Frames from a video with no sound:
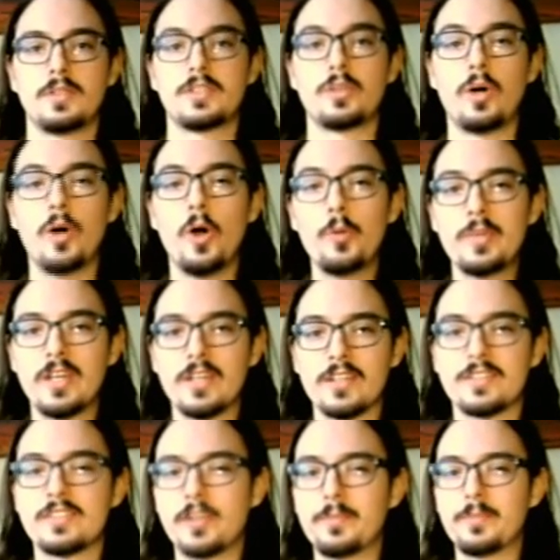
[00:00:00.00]
I hope you got
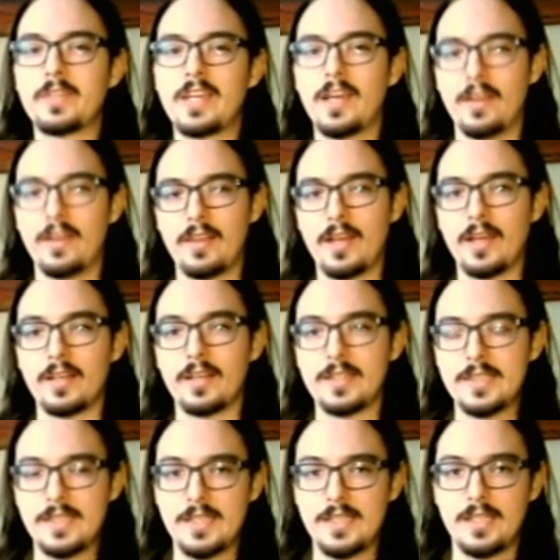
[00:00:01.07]
something out of that.
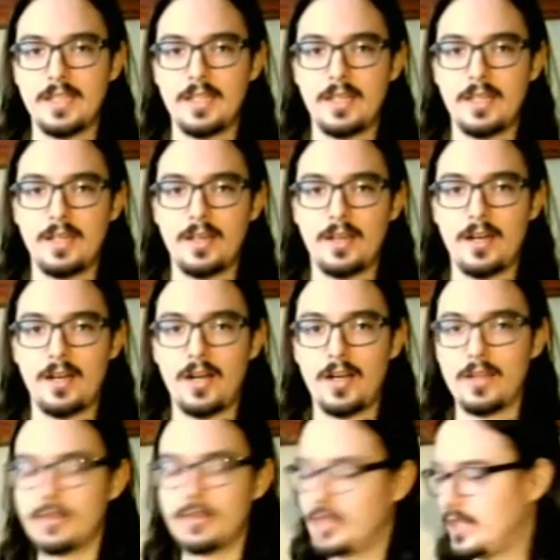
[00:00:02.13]

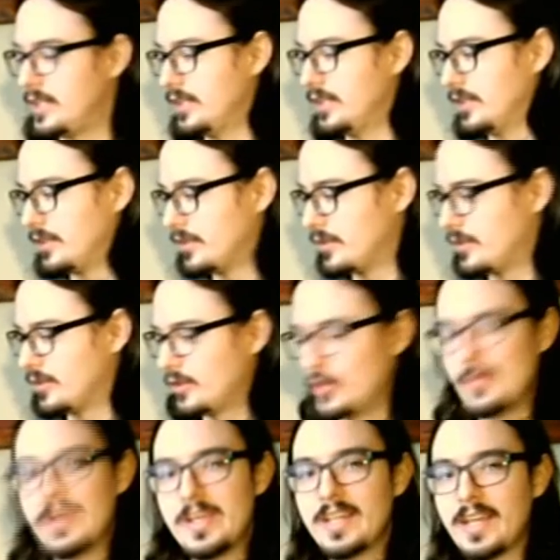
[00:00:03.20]
On the
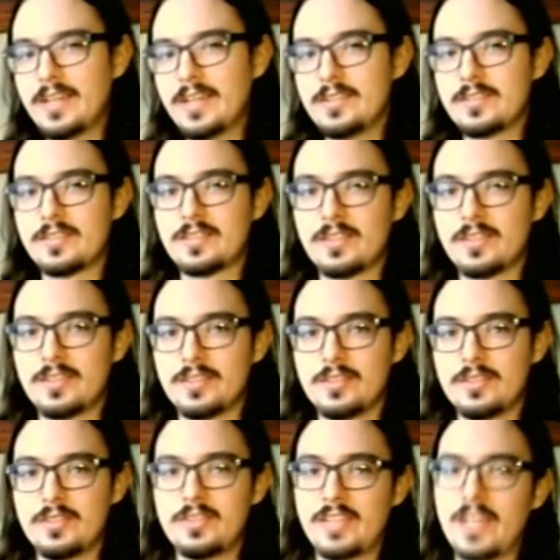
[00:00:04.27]
Hermida's
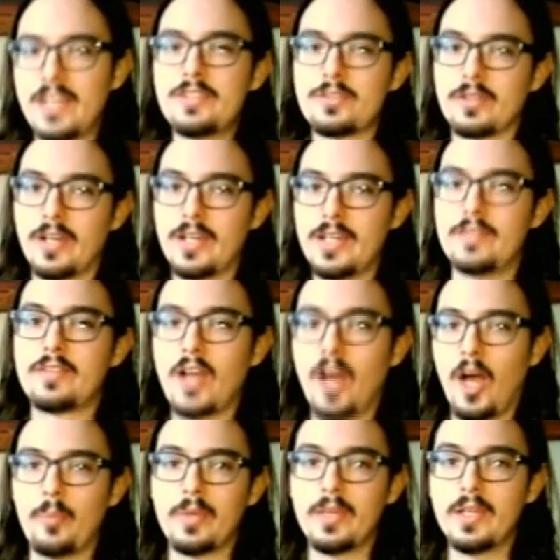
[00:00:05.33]
Zendrive
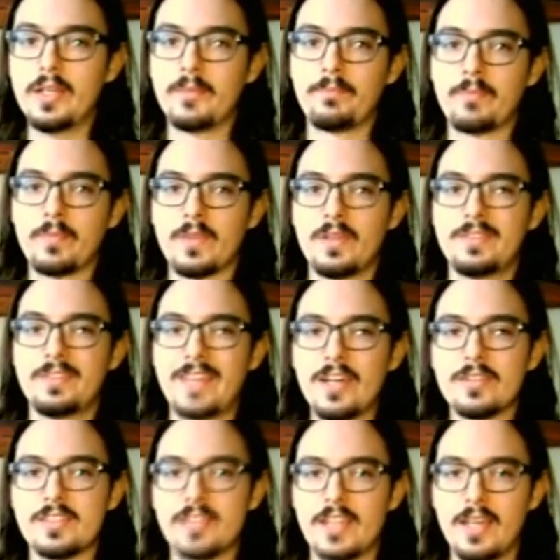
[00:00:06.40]
copy, their
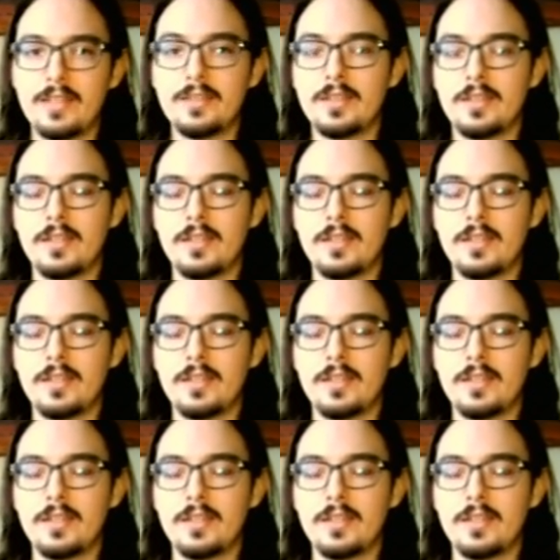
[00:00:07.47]
Zen,